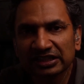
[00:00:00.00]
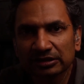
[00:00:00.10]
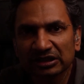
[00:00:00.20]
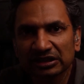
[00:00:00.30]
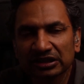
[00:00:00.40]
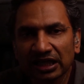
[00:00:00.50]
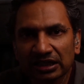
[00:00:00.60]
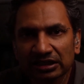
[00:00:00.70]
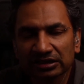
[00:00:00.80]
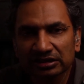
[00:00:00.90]
I am a
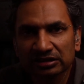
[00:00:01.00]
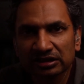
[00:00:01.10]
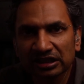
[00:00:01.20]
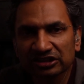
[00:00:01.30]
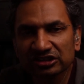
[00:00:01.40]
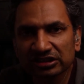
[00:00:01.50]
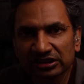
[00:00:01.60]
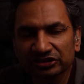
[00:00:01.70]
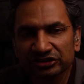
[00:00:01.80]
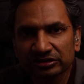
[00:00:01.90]
narc, a
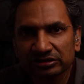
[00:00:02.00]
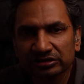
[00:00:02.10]
snitch.